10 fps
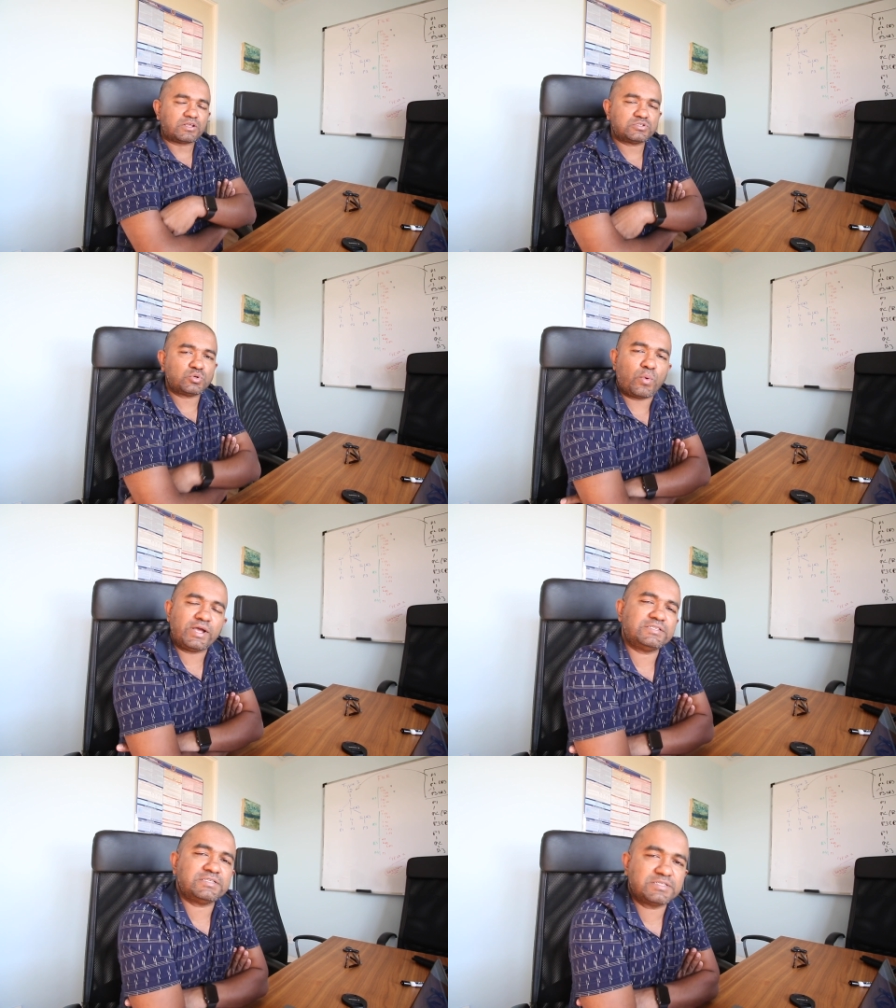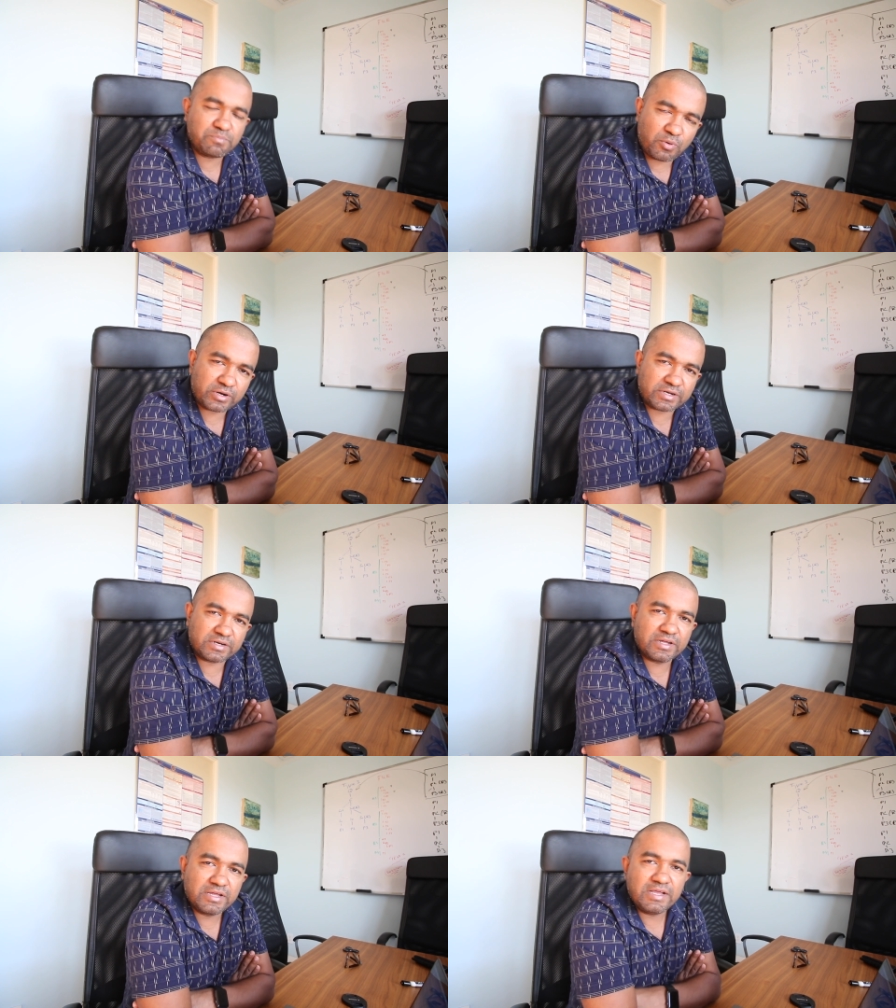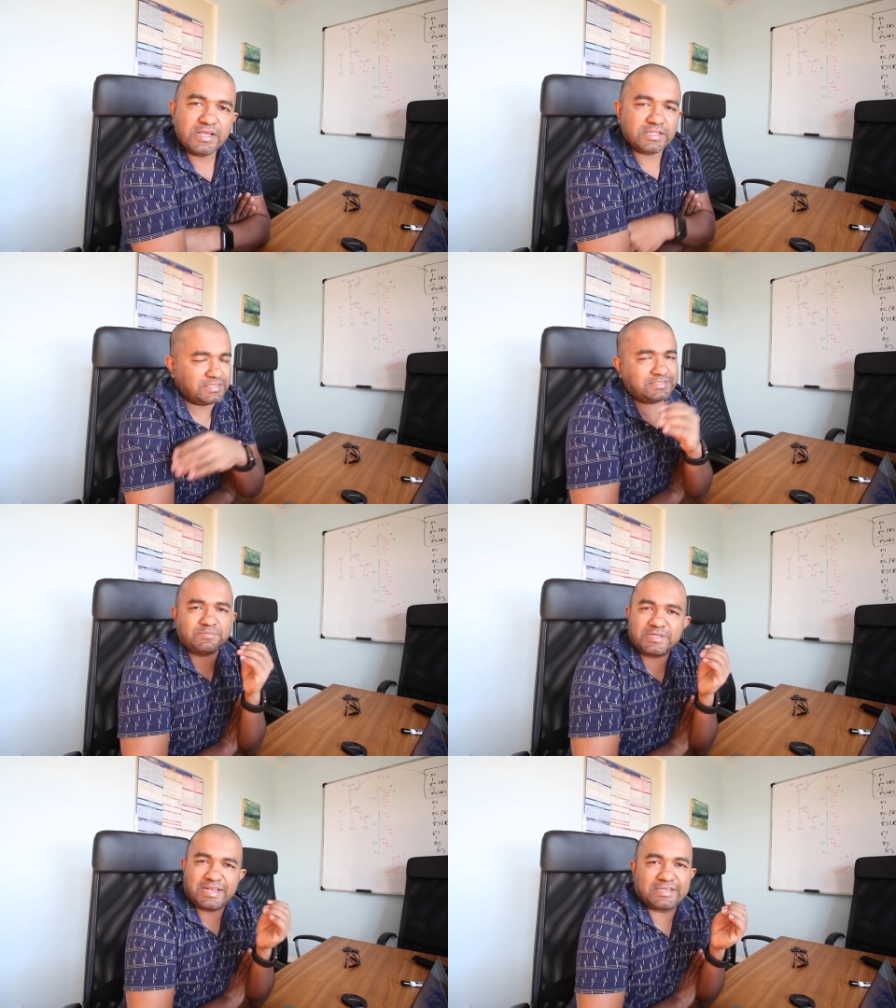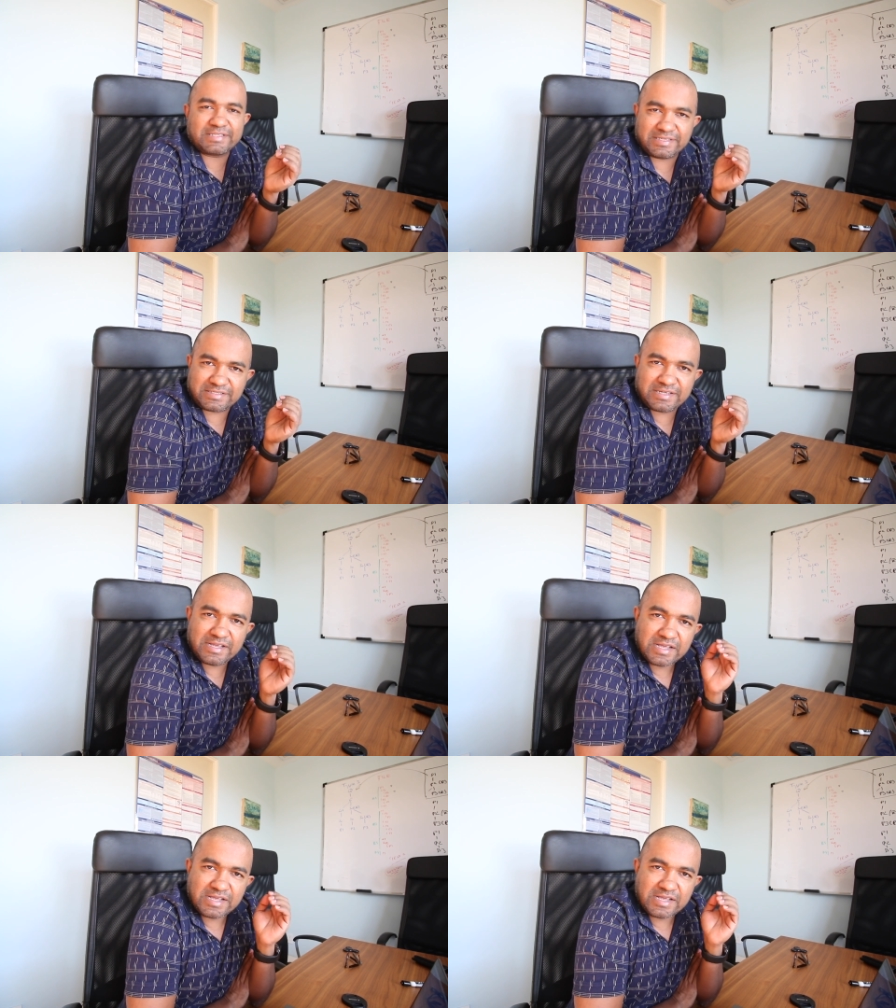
So why this is important? Think something like this.